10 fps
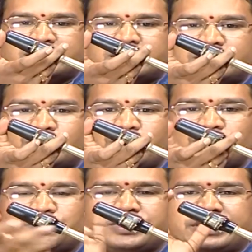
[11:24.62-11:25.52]
this is going
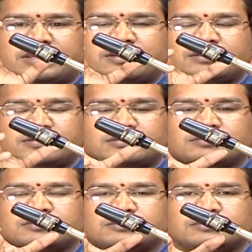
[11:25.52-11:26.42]
to be
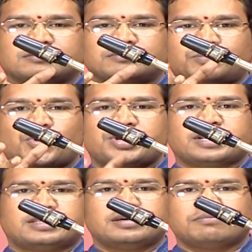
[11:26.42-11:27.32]

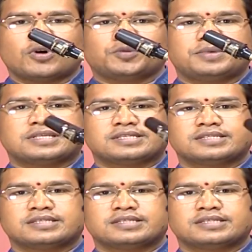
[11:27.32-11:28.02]
protect the mouthpiece.